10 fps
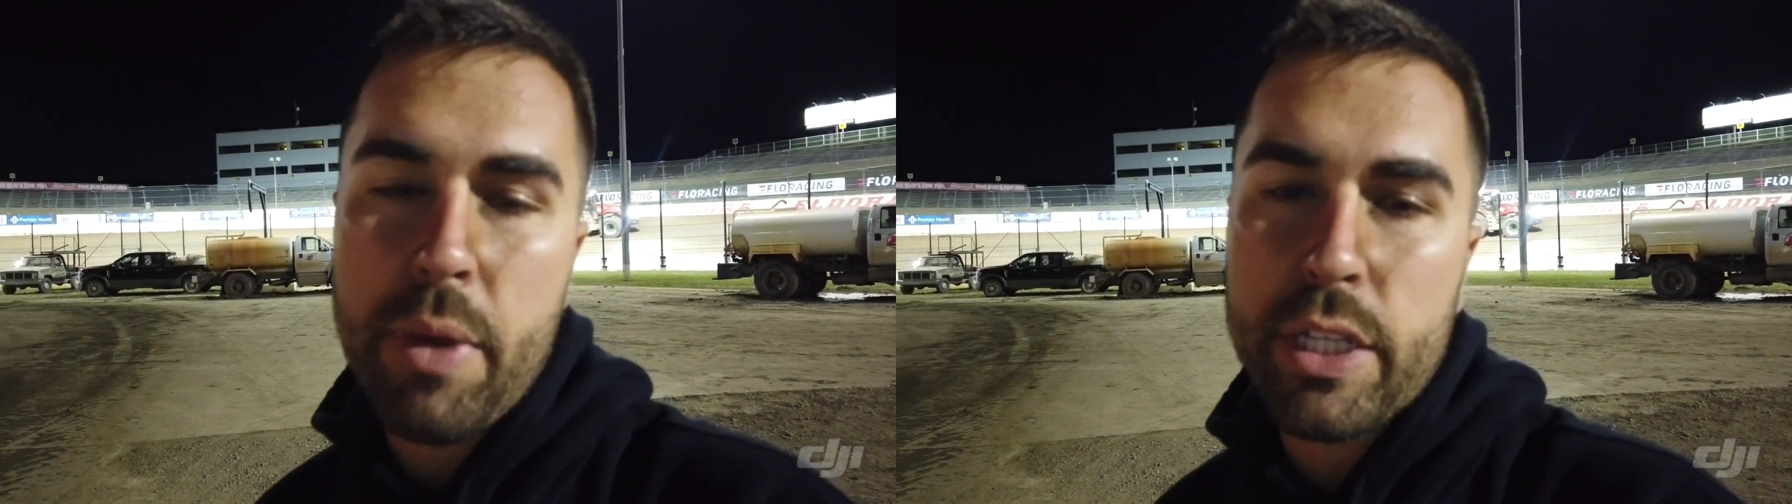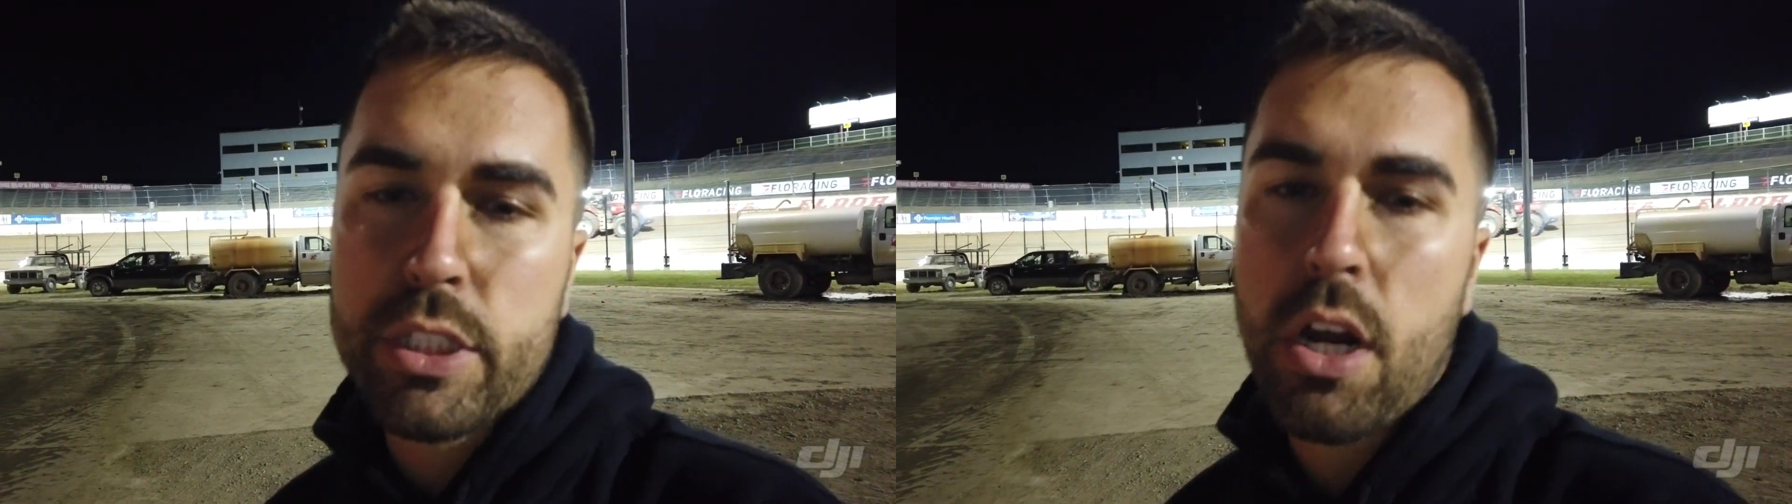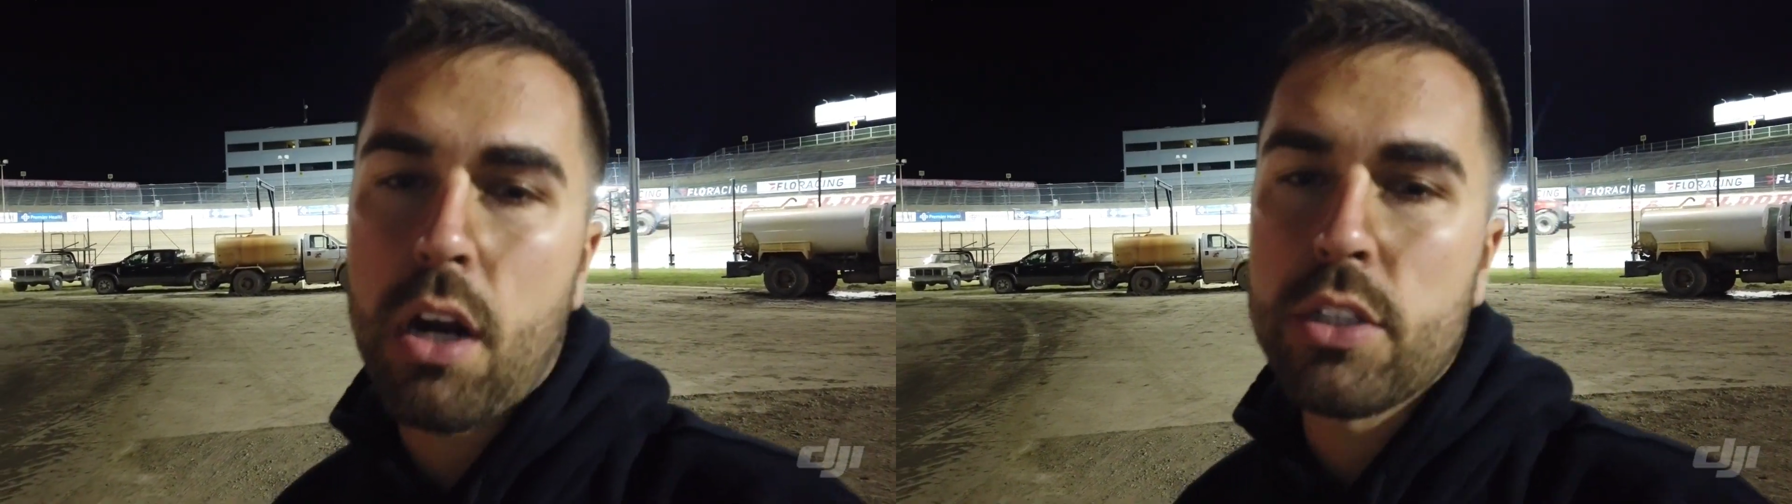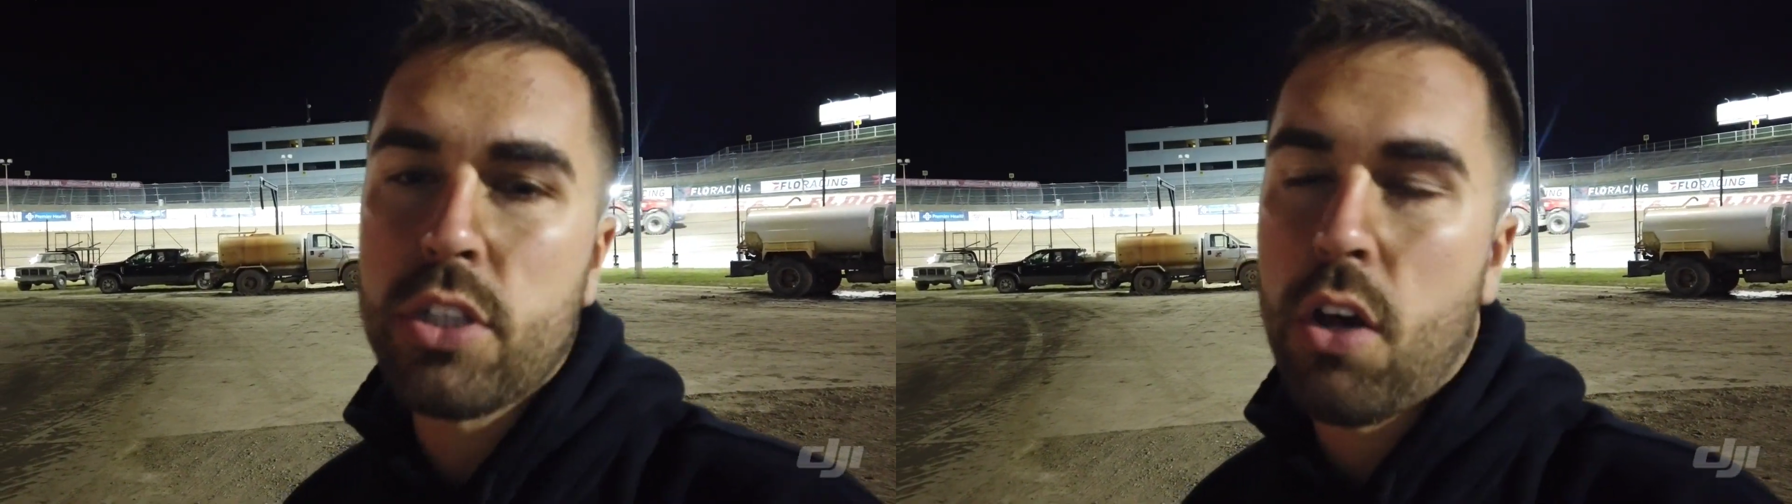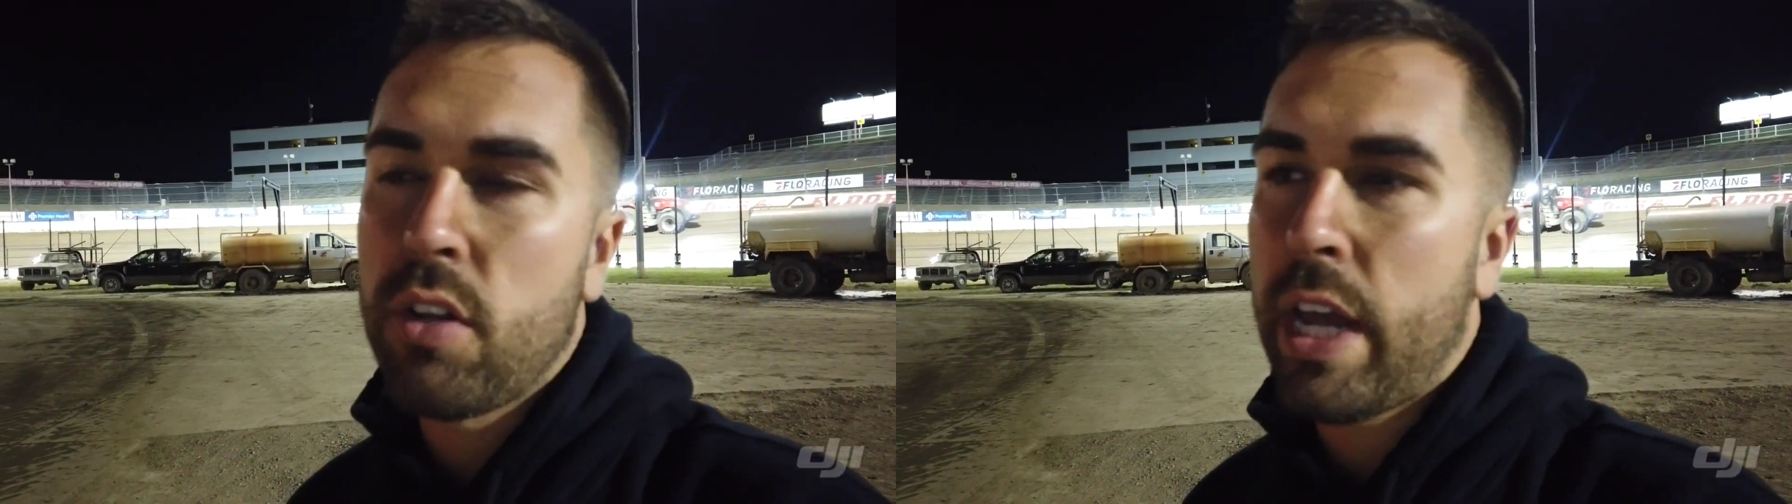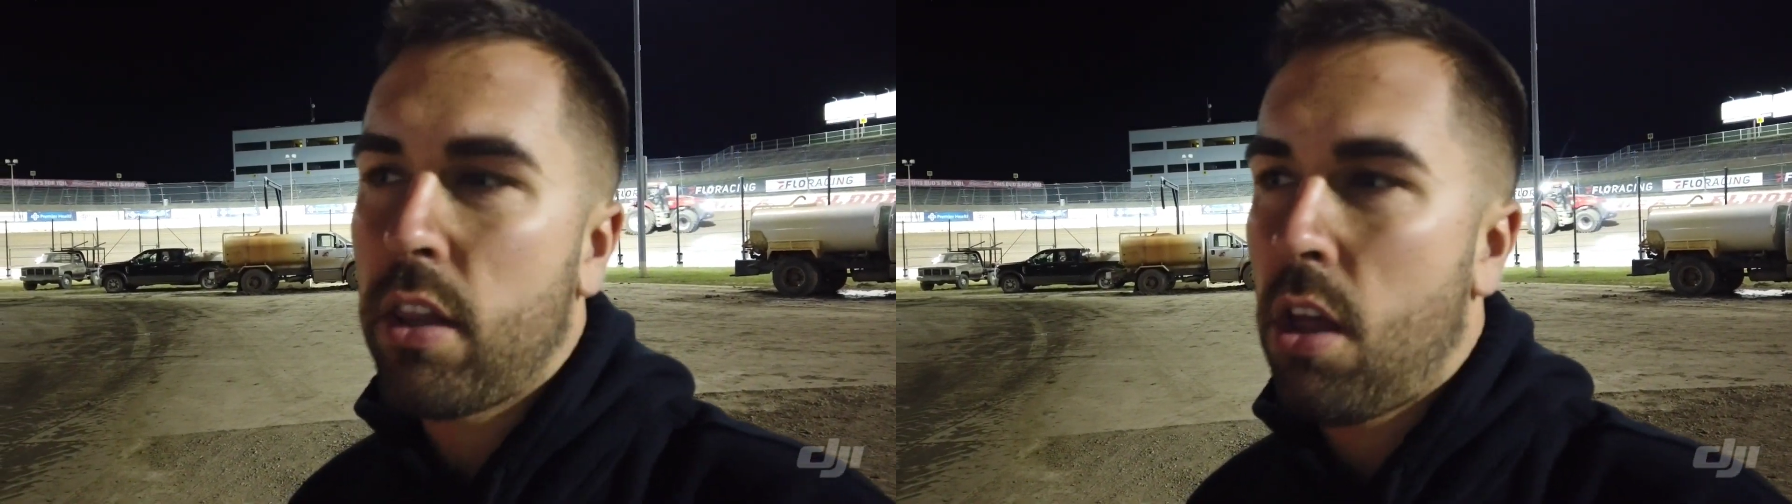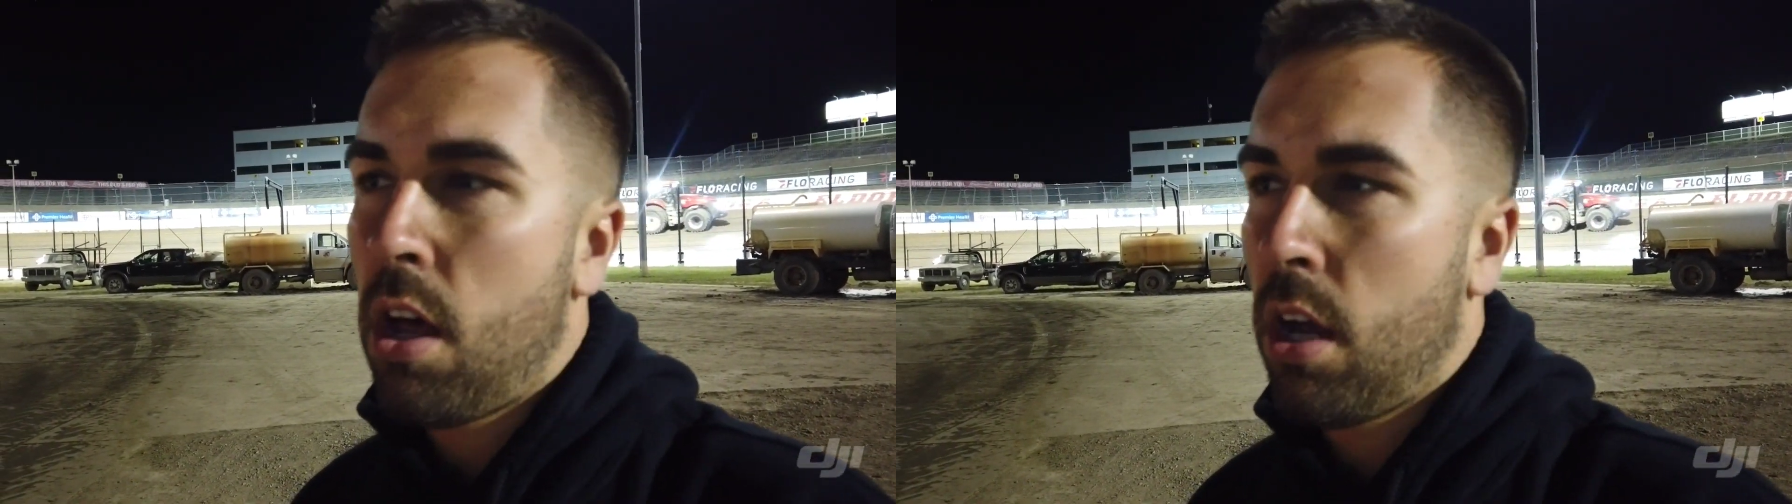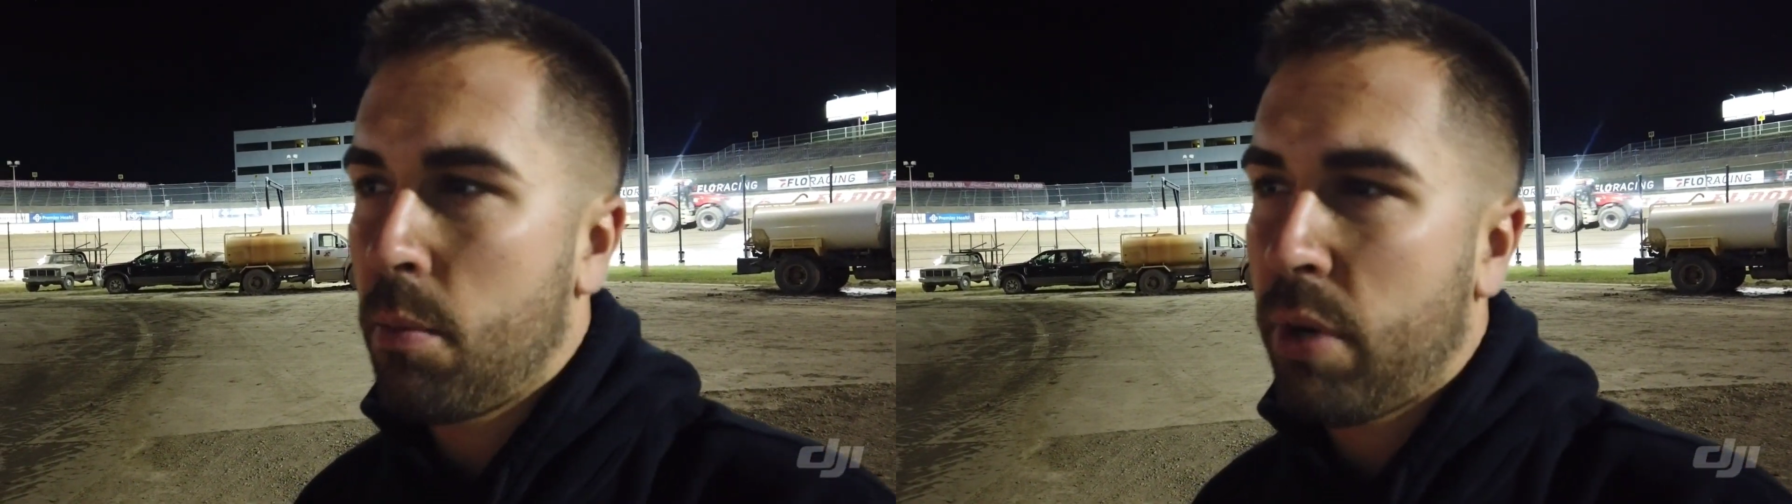best cars all night
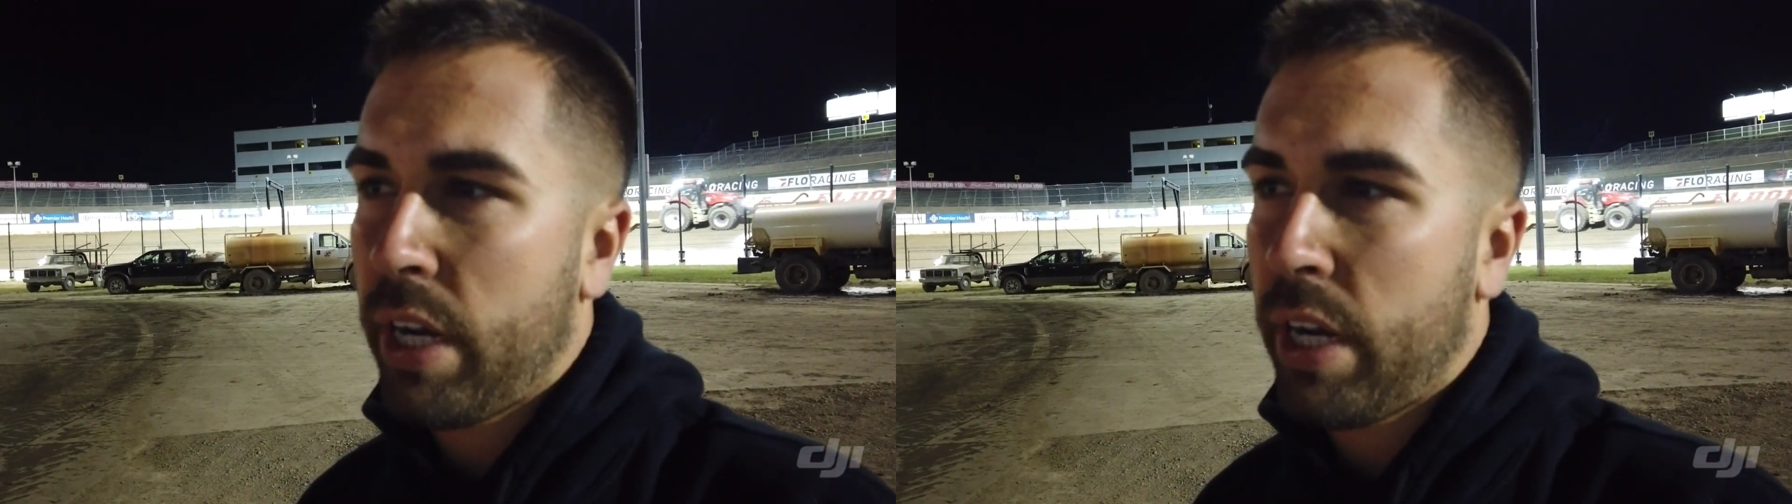long,